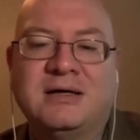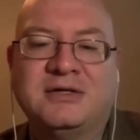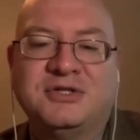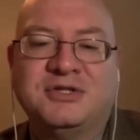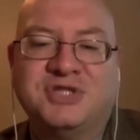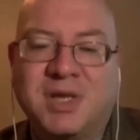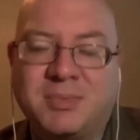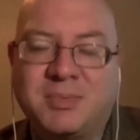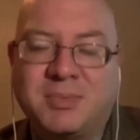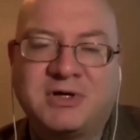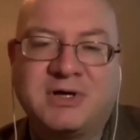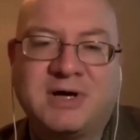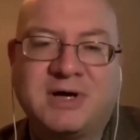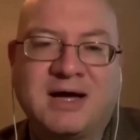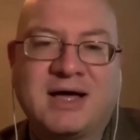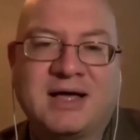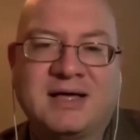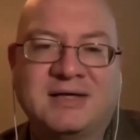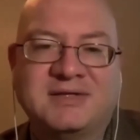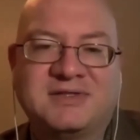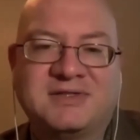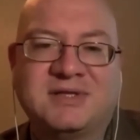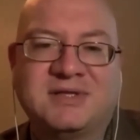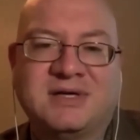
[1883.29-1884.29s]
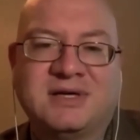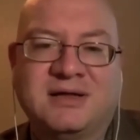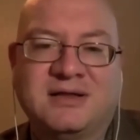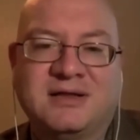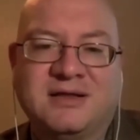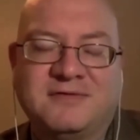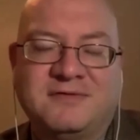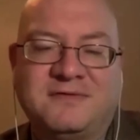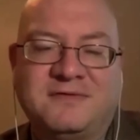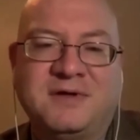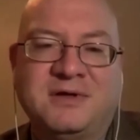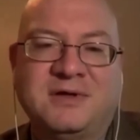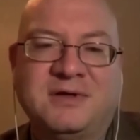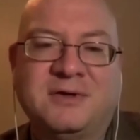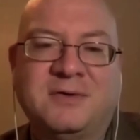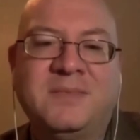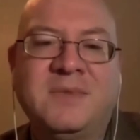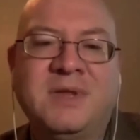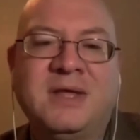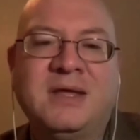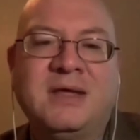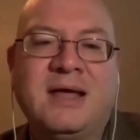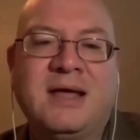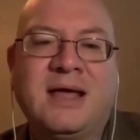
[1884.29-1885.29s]
jeopardized they feel,
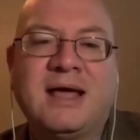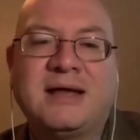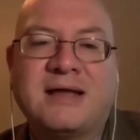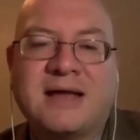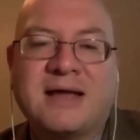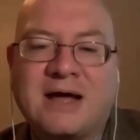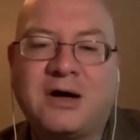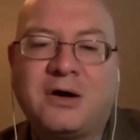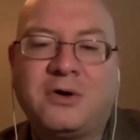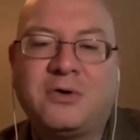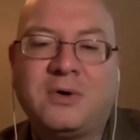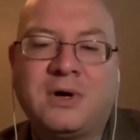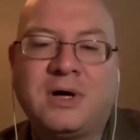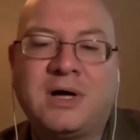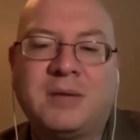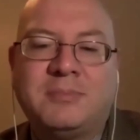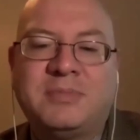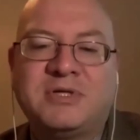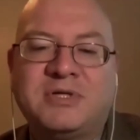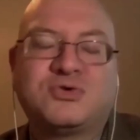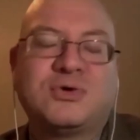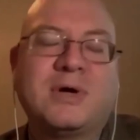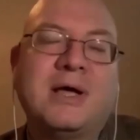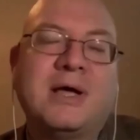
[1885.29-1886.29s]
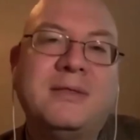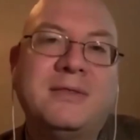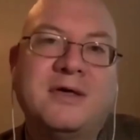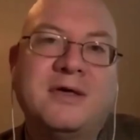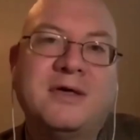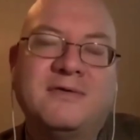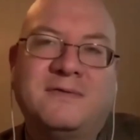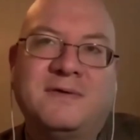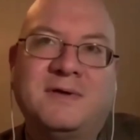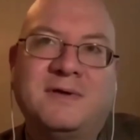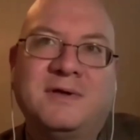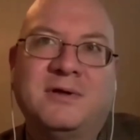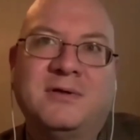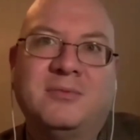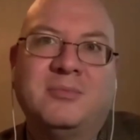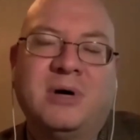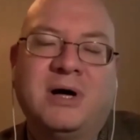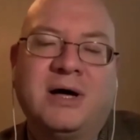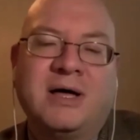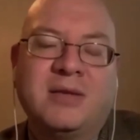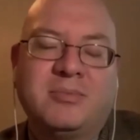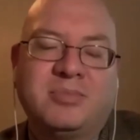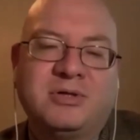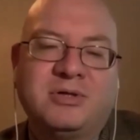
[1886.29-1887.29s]
and how betrayed they feel
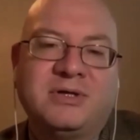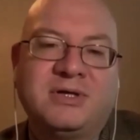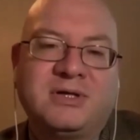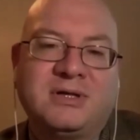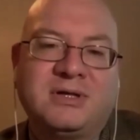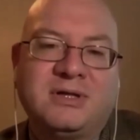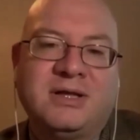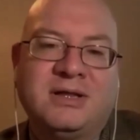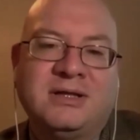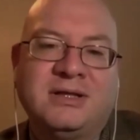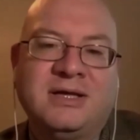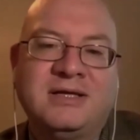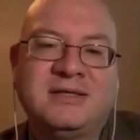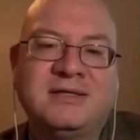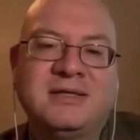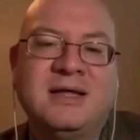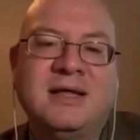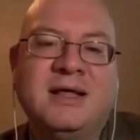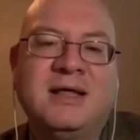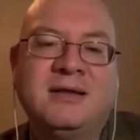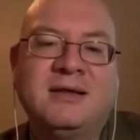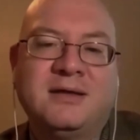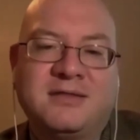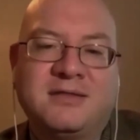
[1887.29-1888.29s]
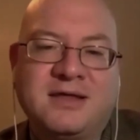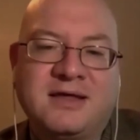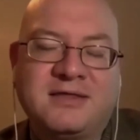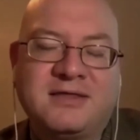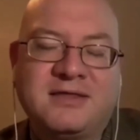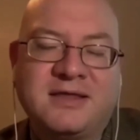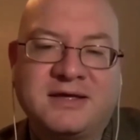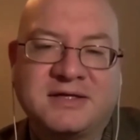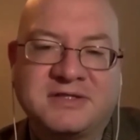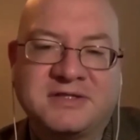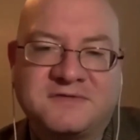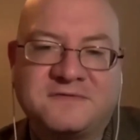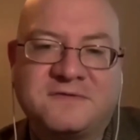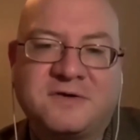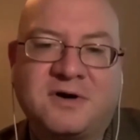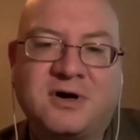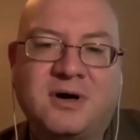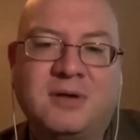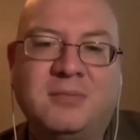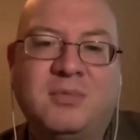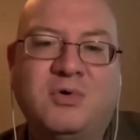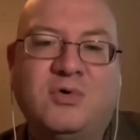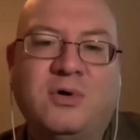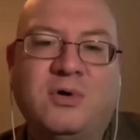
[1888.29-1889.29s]
by a political elite that they think is
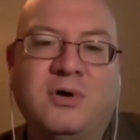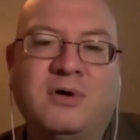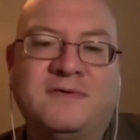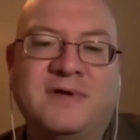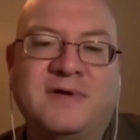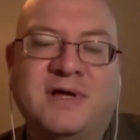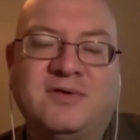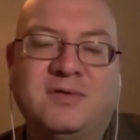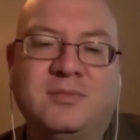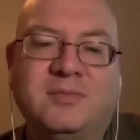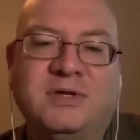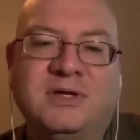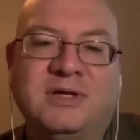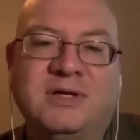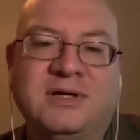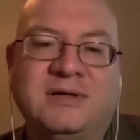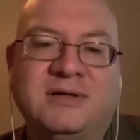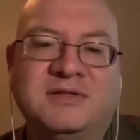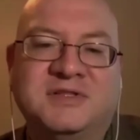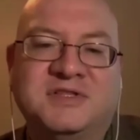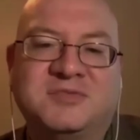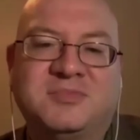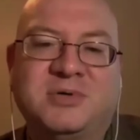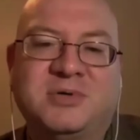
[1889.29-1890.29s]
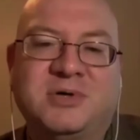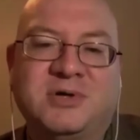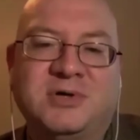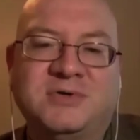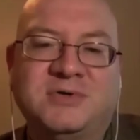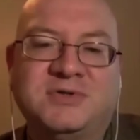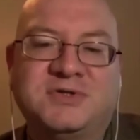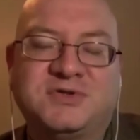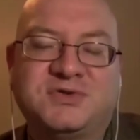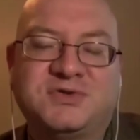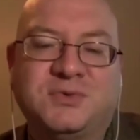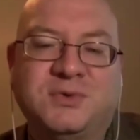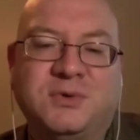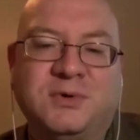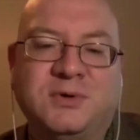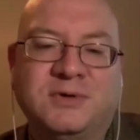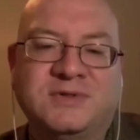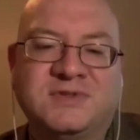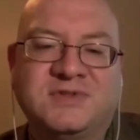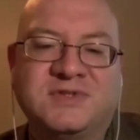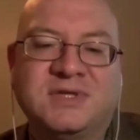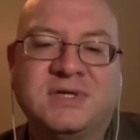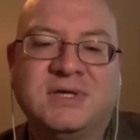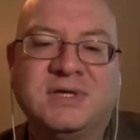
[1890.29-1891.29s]
far more favorably disposed
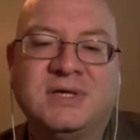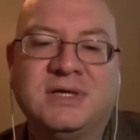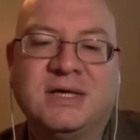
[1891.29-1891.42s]
towards